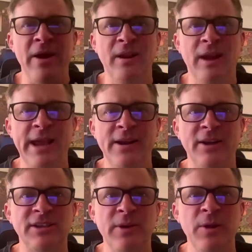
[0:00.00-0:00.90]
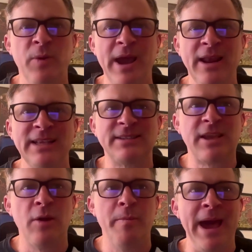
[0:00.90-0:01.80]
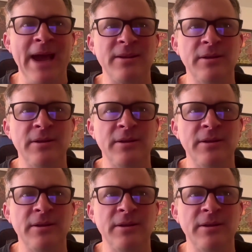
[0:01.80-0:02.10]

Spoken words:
it later. So anyway, let's go back.